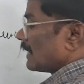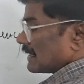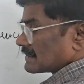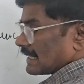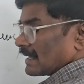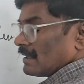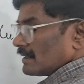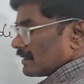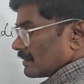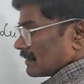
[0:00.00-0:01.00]
as a
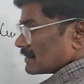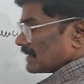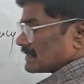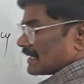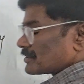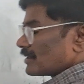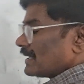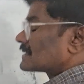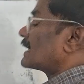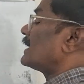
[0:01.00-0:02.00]
CGS
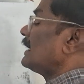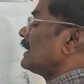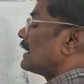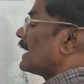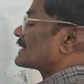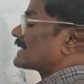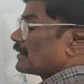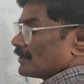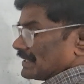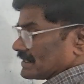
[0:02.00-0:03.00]
units and SI
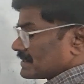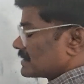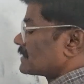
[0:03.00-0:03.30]
units.